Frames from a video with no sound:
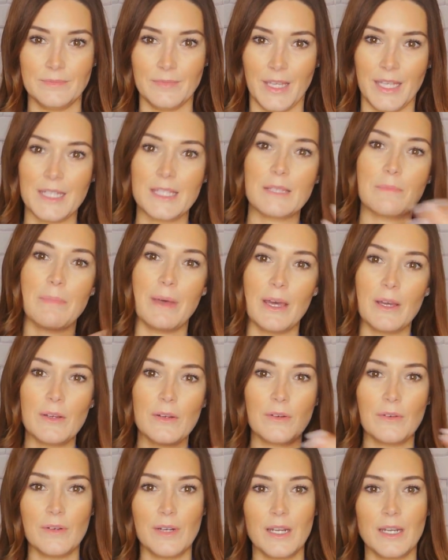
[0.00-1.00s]
It's about
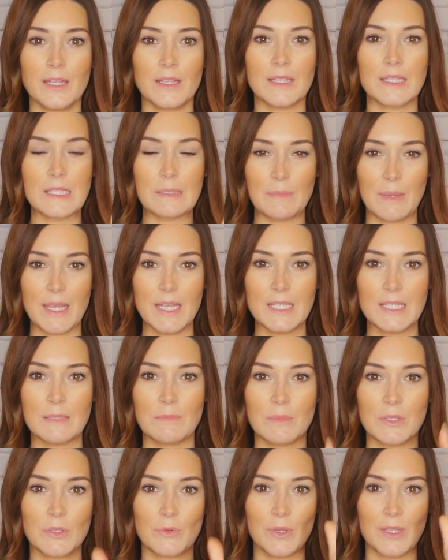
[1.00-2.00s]
creating the space
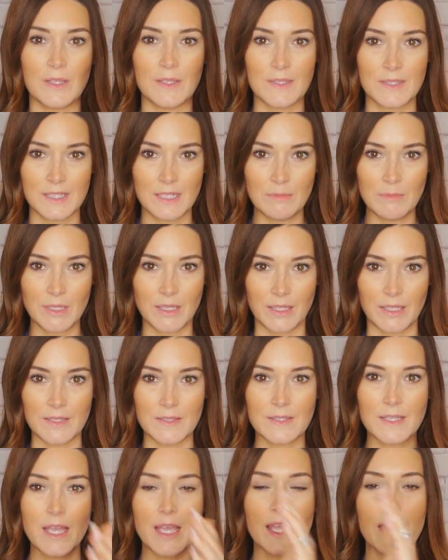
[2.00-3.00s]
in between the
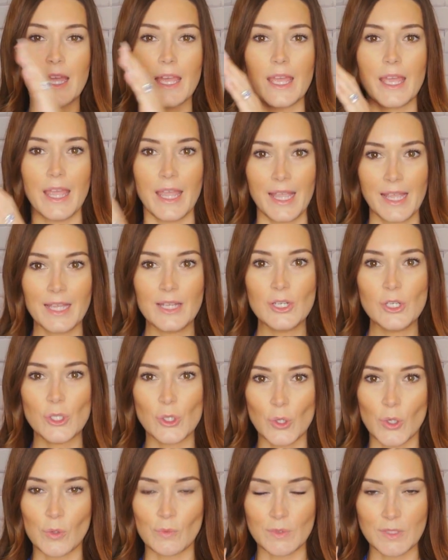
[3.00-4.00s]
stimulus and
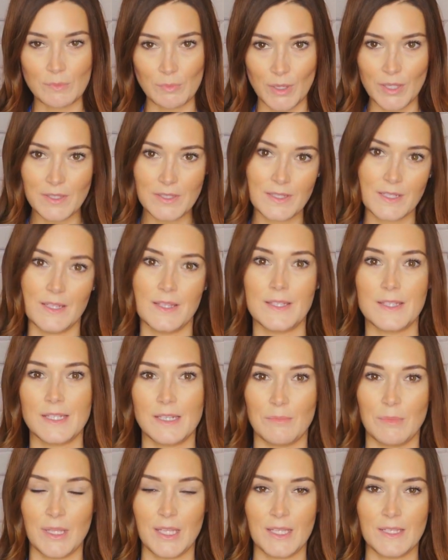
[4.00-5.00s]
your response to the
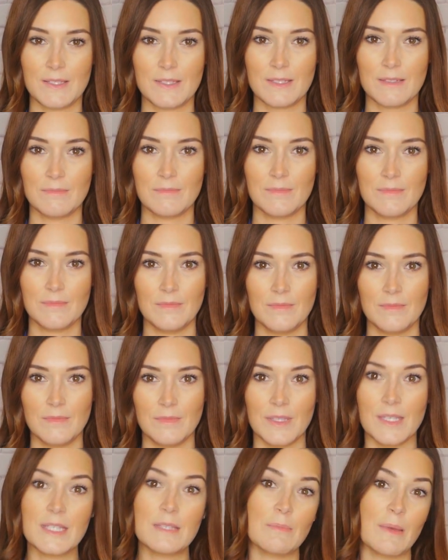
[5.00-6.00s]
stimulus.
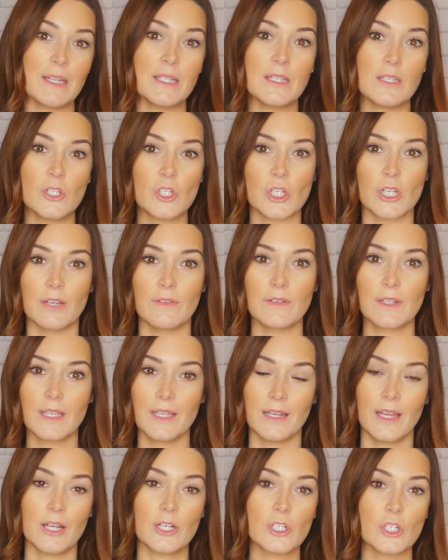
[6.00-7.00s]
This mental shift
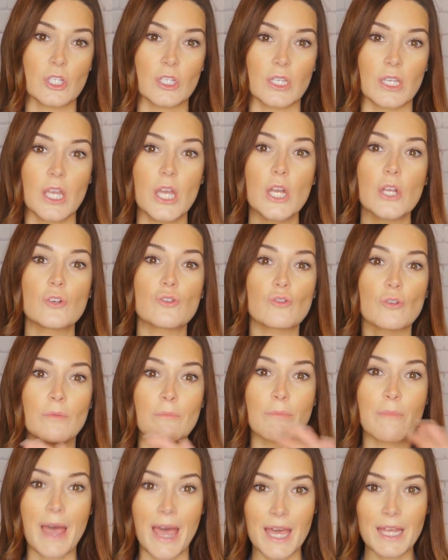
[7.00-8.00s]
can actually
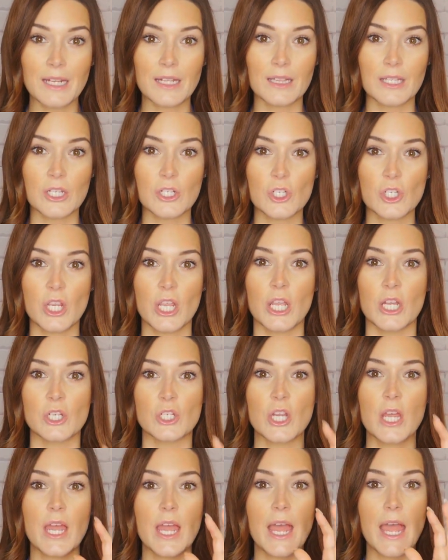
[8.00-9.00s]
dramatically
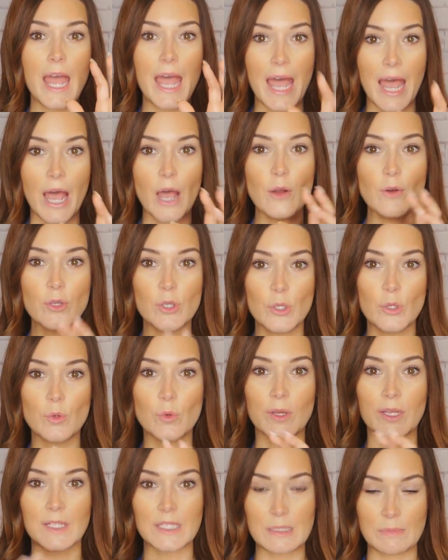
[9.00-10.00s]
change how
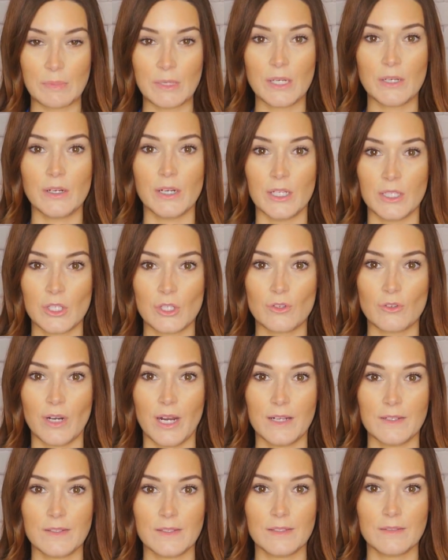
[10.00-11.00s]
you experience
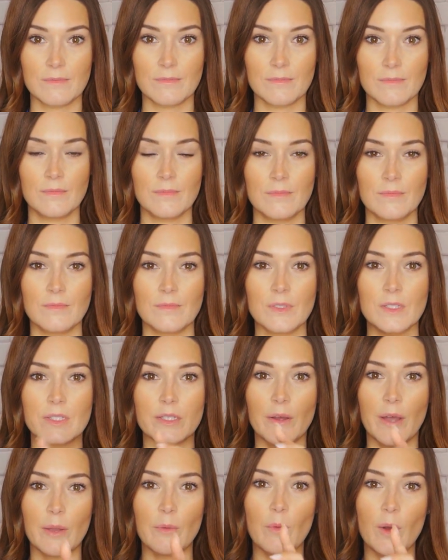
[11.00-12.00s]
stress.
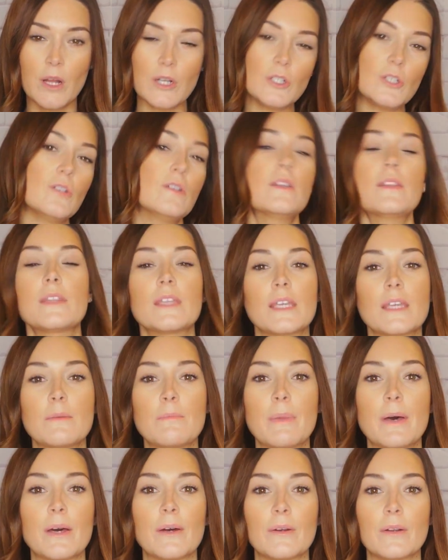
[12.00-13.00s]
So I want you to think
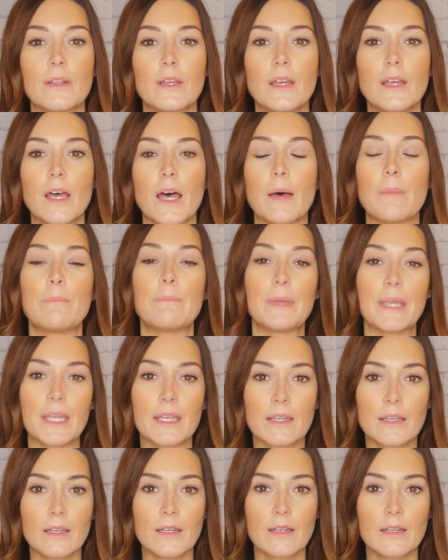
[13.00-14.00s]
about a
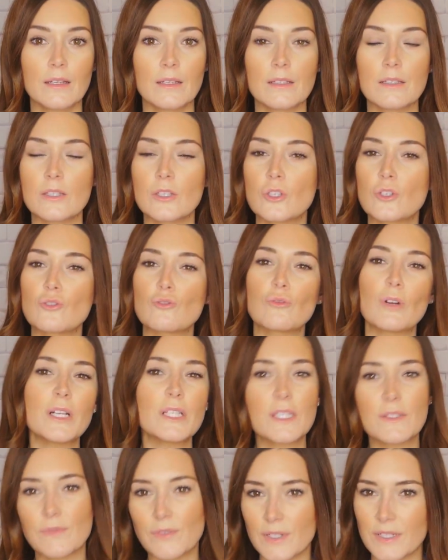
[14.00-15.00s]
big,
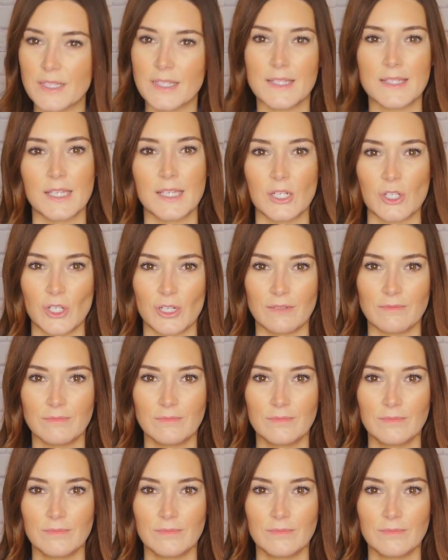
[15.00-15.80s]
stressful decision